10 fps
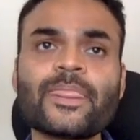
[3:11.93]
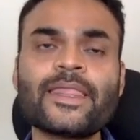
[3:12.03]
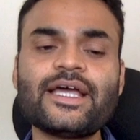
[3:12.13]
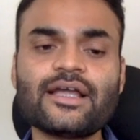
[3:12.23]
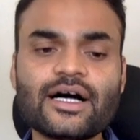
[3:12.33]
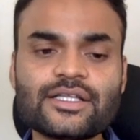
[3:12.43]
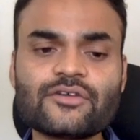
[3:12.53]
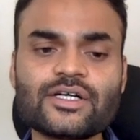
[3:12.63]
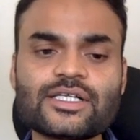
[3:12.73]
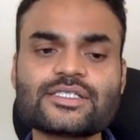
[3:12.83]
In
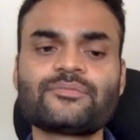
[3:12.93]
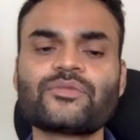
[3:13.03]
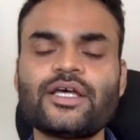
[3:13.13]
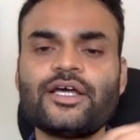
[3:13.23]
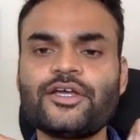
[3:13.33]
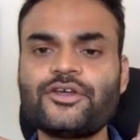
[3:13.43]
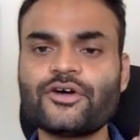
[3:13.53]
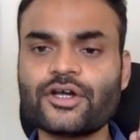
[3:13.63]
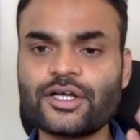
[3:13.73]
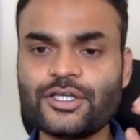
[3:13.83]
other words,
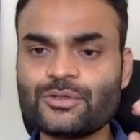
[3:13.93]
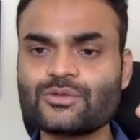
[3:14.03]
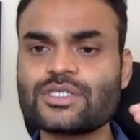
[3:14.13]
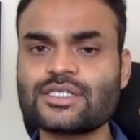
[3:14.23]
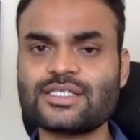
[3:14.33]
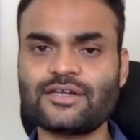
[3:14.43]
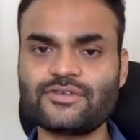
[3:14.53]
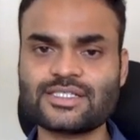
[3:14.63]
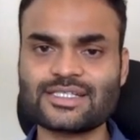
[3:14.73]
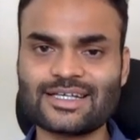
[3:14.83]
your user
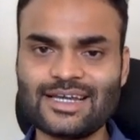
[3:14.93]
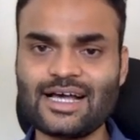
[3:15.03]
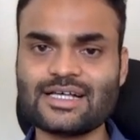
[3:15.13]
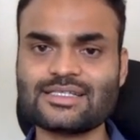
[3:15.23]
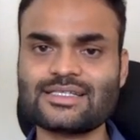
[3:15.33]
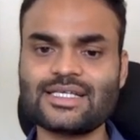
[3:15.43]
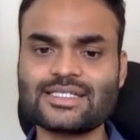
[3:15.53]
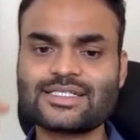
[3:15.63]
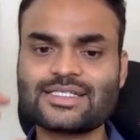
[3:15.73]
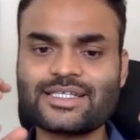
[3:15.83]
service class
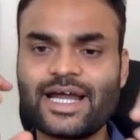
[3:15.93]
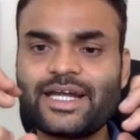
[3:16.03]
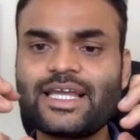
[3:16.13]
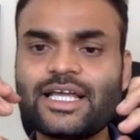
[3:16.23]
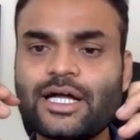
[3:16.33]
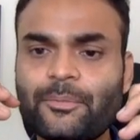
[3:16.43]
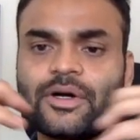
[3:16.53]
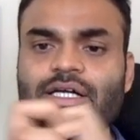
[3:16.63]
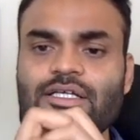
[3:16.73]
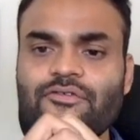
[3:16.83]
is tightly
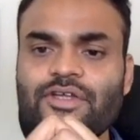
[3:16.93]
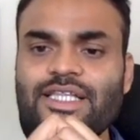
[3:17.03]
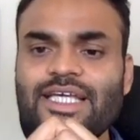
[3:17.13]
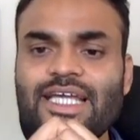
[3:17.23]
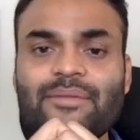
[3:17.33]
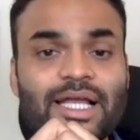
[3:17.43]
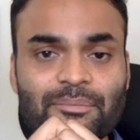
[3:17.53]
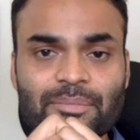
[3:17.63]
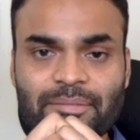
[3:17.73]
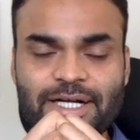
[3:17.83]
coupled with the email
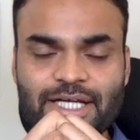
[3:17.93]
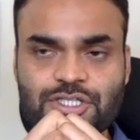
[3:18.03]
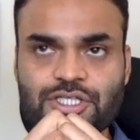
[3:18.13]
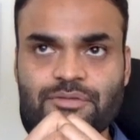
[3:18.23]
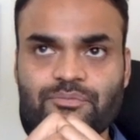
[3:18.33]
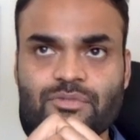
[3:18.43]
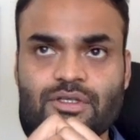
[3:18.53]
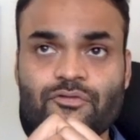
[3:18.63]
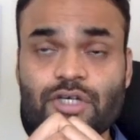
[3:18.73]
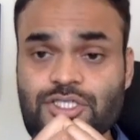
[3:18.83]
implementation,
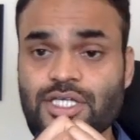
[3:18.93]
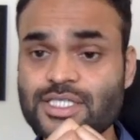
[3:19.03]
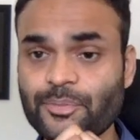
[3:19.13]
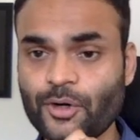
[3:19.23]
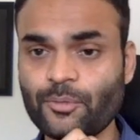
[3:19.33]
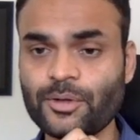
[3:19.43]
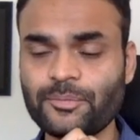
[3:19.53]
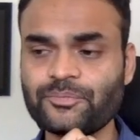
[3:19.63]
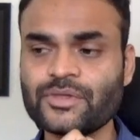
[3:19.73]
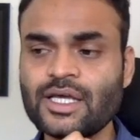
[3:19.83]
which is a
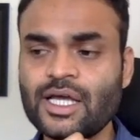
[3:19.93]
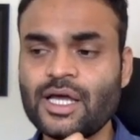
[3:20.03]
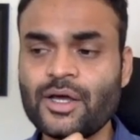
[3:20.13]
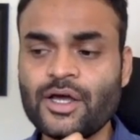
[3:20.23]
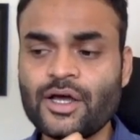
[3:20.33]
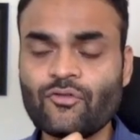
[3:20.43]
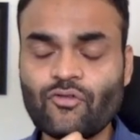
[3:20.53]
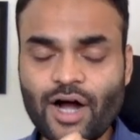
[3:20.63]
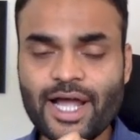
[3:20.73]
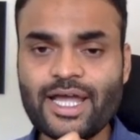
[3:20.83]
problem.
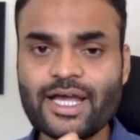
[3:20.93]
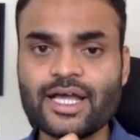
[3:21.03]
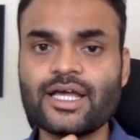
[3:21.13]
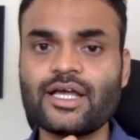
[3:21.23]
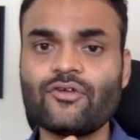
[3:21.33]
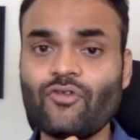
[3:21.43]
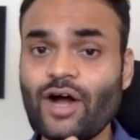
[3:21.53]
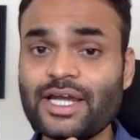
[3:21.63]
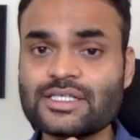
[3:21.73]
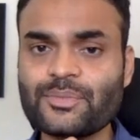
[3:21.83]
Why?
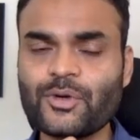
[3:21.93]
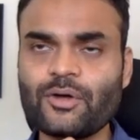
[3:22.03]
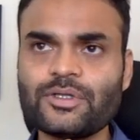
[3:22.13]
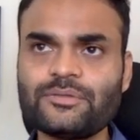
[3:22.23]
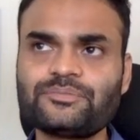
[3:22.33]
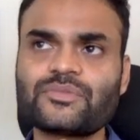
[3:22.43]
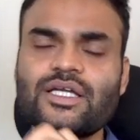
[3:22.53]
Why it is a problem?